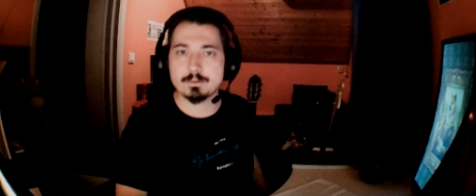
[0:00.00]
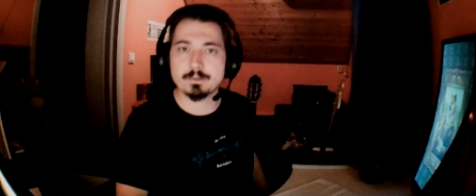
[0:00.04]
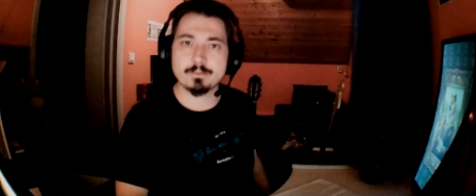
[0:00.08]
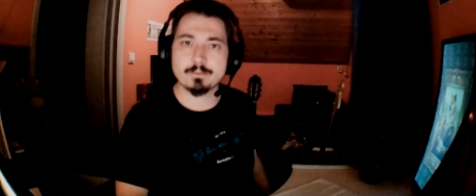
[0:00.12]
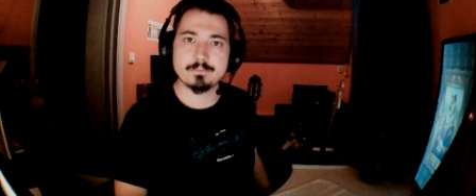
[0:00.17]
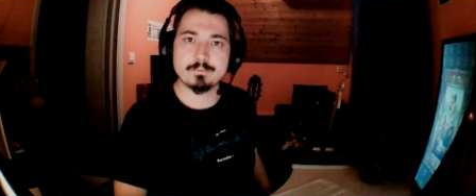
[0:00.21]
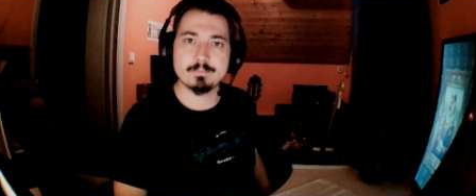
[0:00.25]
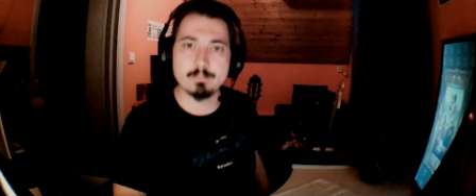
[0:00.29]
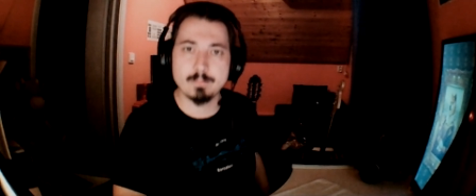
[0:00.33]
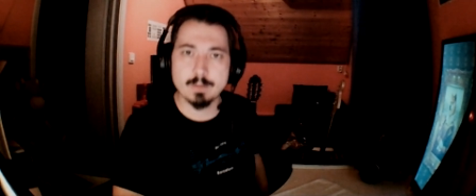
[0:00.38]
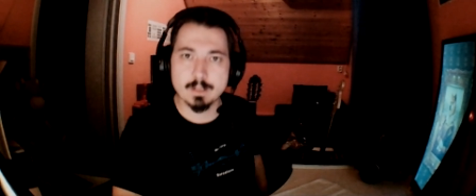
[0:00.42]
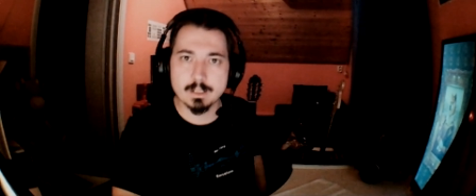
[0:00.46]

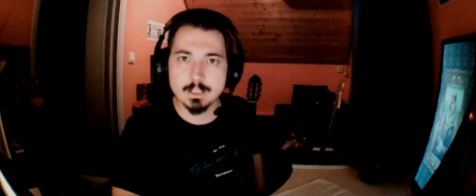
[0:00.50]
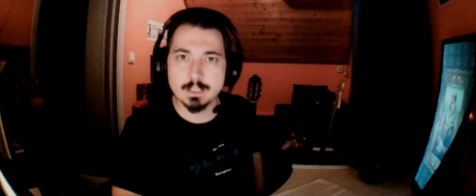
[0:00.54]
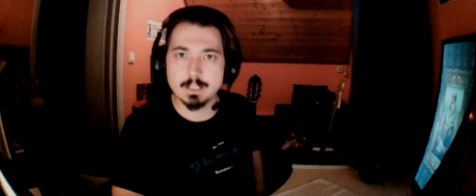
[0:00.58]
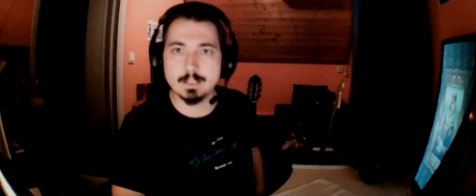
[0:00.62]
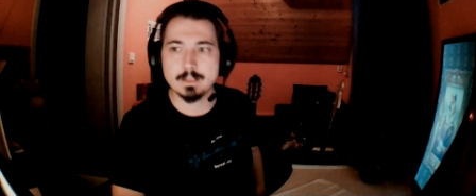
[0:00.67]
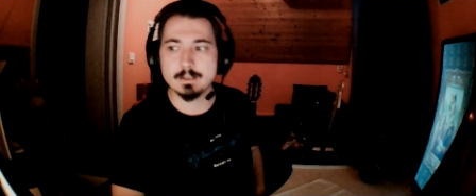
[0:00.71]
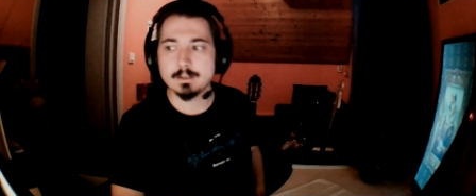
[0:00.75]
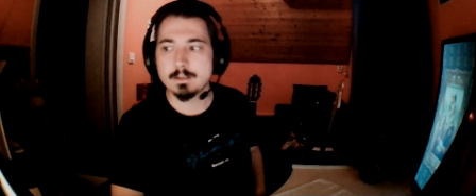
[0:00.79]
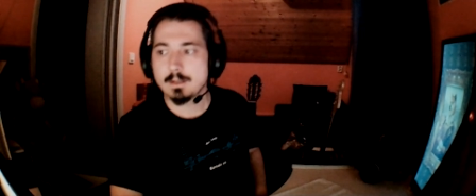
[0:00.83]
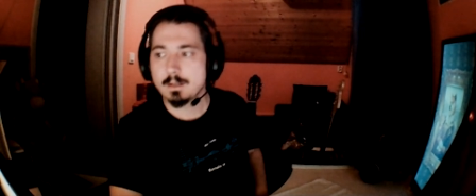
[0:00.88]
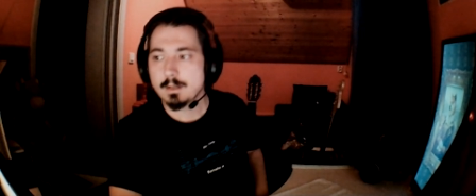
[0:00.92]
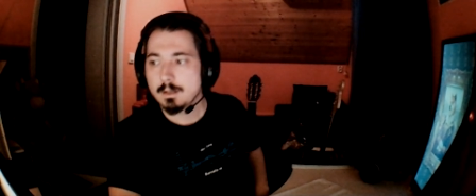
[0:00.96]
of money,
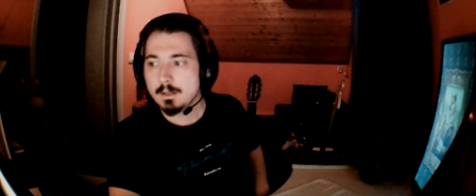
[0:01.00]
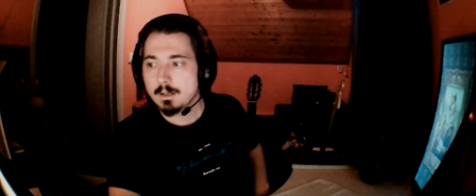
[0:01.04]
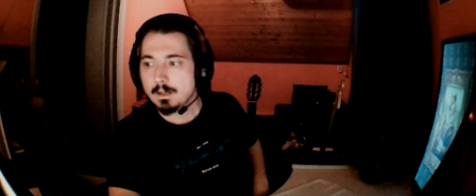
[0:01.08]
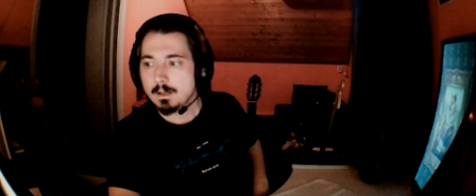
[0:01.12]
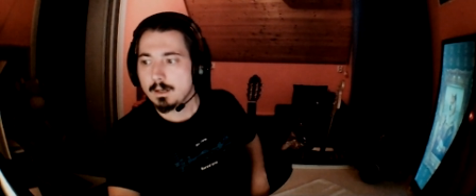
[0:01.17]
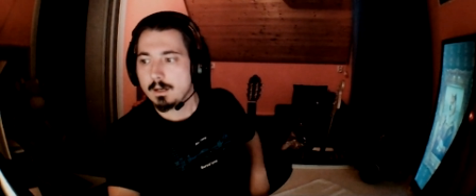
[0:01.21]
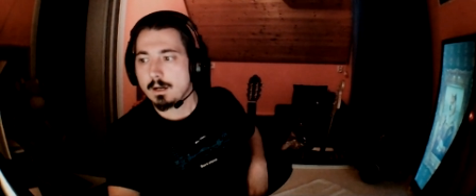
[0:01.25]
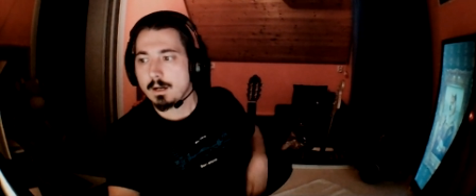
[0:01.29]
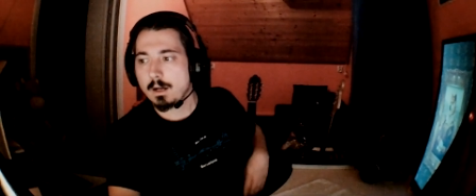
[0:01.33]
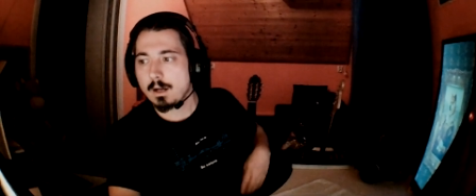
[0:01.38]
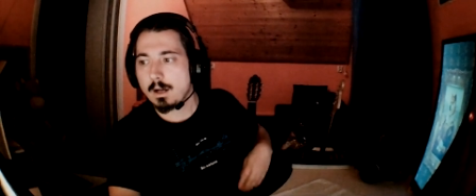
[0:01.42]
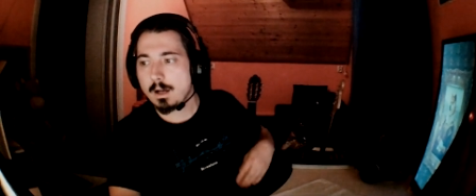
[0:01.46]

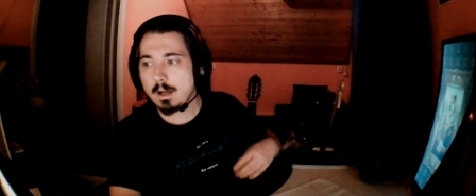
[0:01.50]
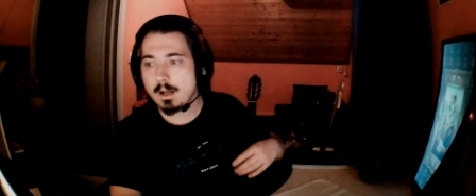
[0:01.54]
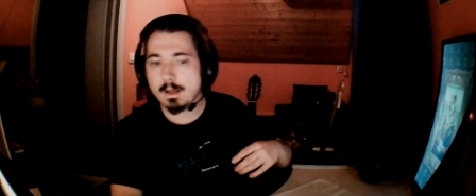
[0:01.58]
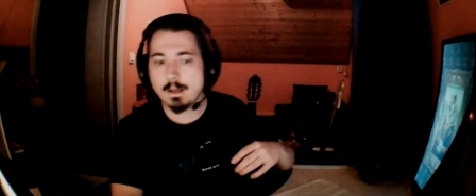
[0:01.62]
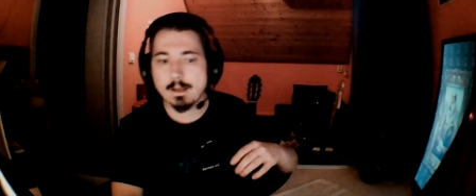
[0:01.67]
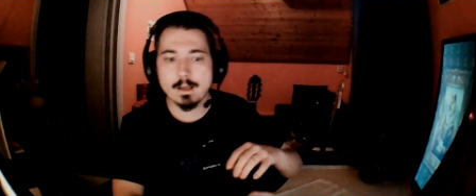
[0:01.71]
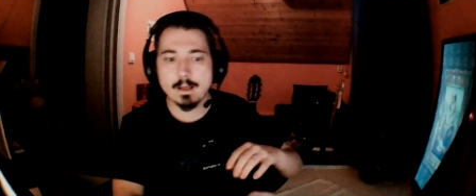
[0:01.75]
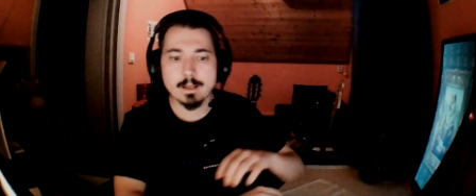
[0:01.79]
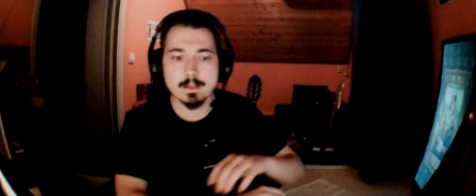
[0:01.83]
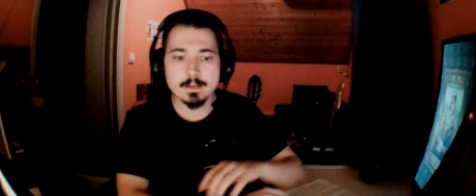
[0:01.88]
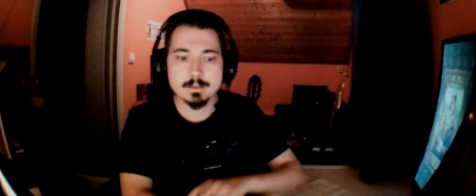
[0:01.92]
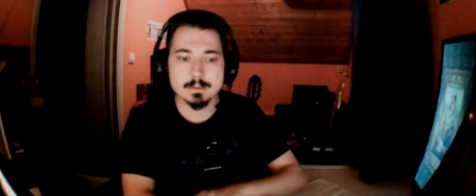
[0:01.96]

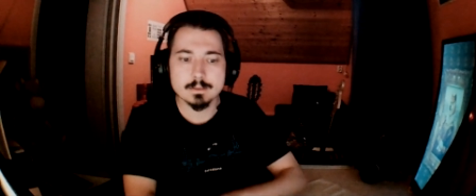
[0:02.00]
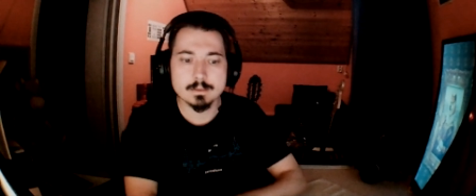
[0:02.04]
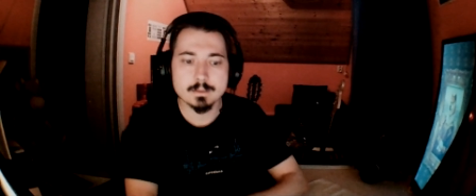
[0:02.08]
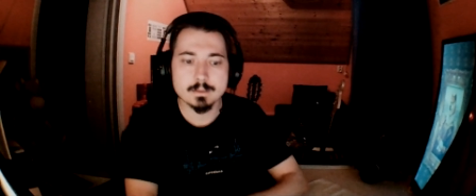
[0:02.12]
and